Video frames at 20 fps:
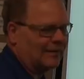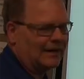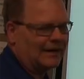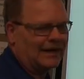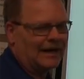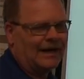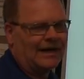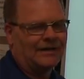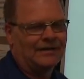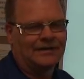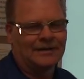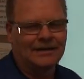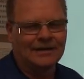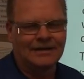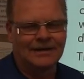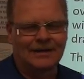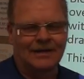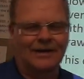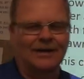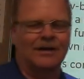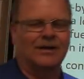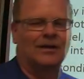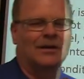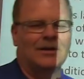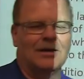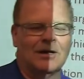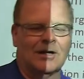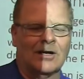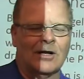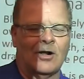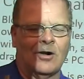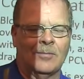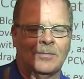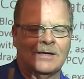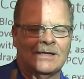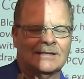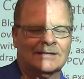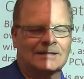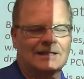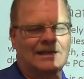My dad called
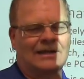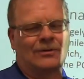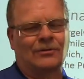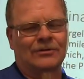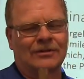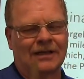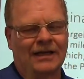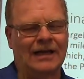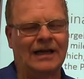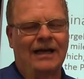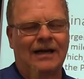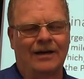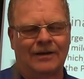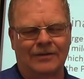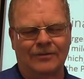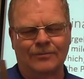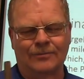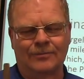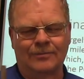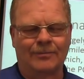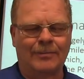me and said there was a